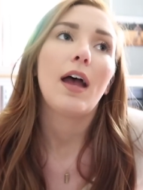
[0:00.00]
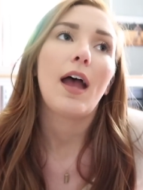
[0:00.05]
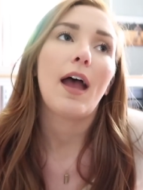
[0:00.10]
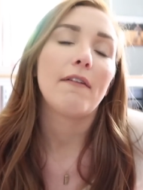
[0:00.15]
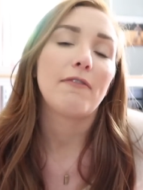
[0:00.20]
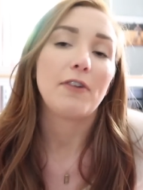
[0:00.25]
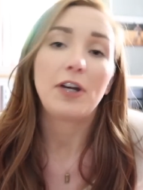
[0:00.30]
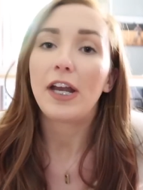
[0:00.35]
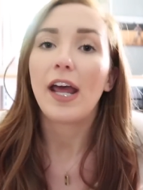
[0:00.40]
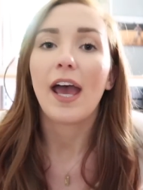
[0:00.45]

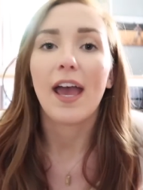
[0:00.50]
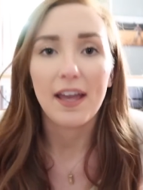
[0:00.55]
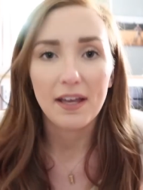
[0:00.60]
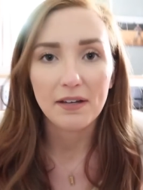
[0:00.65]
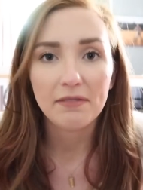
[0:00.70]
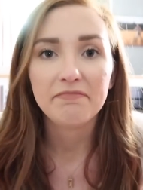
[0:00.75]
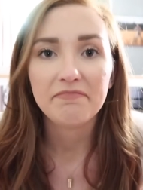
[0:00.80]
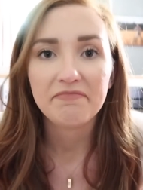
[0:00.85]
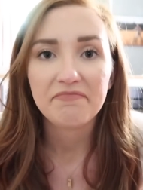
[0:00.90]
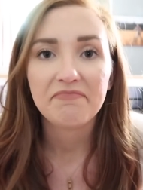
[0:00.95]
every day,
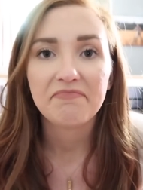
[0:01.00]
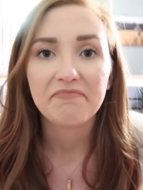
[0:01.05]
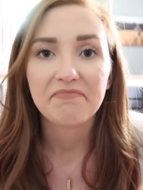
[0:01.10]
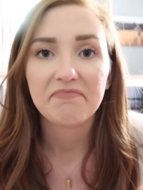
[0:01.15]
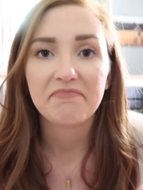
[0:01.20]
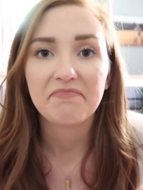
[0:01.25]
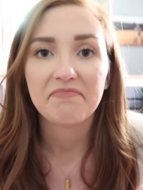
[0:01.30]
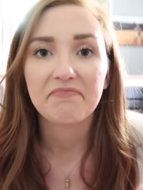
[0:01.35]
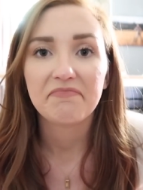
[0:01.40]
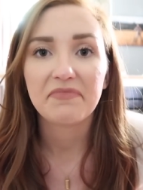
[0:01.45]

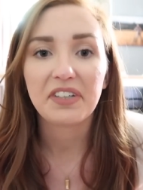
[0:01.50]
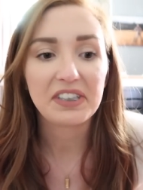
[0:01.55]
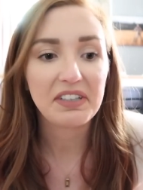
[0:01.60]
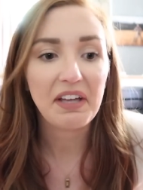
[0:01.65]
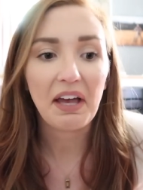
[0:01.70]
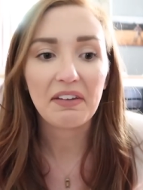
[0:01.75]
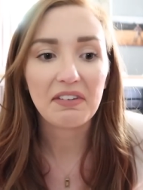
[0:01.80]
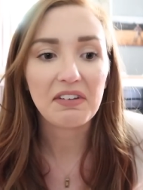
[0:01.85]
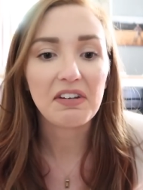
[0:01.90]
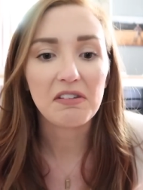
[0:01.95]
this
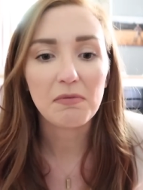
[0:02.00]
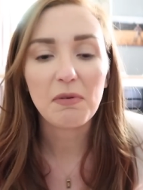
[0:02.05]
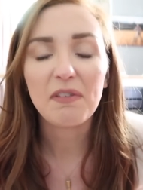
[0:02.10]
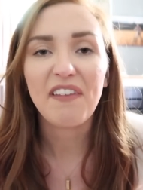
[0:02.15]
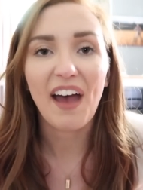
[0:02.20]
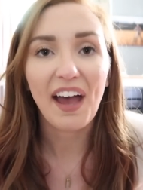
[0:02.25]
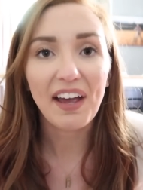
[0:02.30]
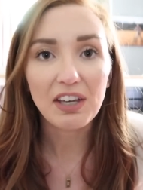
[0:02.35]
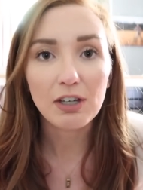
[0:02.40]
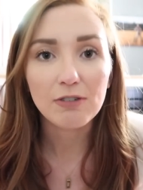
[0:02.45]
house needs to be
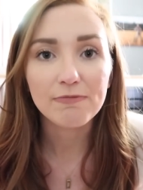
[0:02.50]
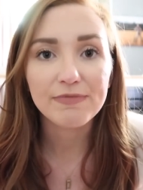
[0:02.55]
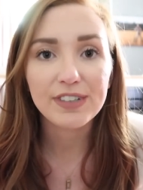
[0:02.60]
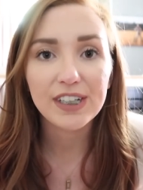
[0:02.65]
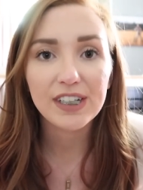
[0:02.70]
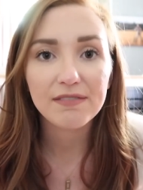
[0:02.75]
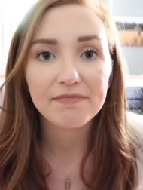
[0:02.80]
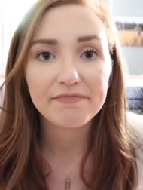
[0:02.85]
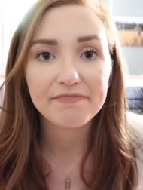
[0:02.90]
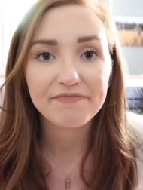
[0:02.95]

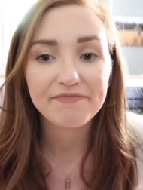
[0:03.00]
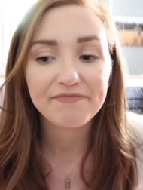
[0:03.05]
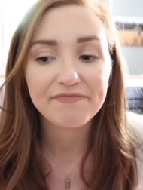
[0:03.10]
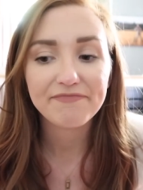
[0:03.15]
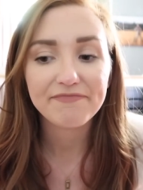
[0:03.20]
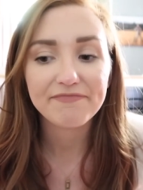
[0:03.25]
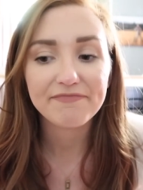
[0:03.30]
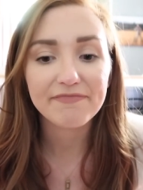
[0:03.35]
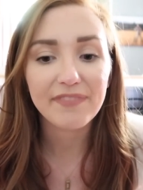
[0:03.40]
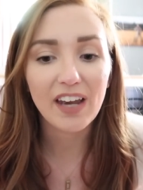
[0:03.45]
vacuumed.
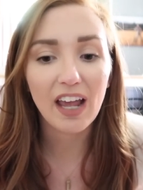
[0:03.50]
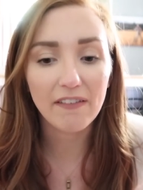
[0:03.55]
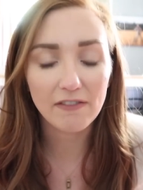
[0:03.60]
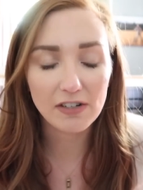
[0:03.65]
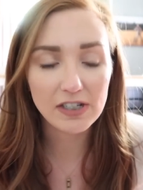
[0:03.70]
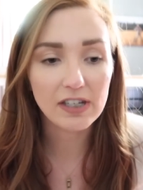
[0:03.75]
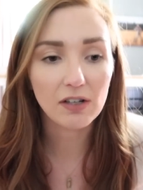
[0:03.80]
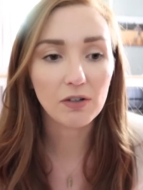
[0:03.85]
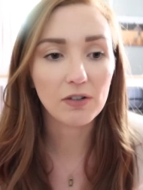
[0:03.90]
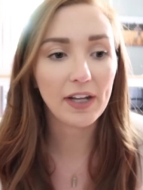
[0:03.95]

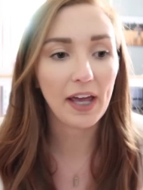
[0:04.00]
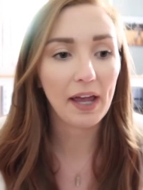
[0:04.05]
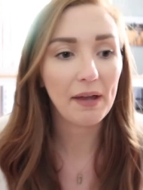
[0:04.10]
Every single